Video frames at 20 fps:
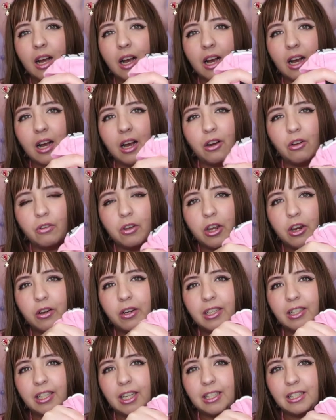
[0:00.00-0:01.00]
Um,
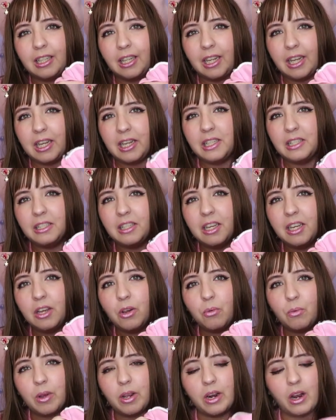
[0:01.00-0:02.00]
here it says
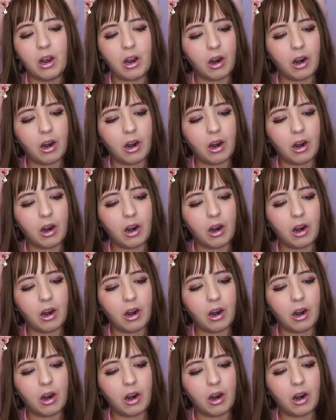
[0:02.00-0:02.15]
lacy with a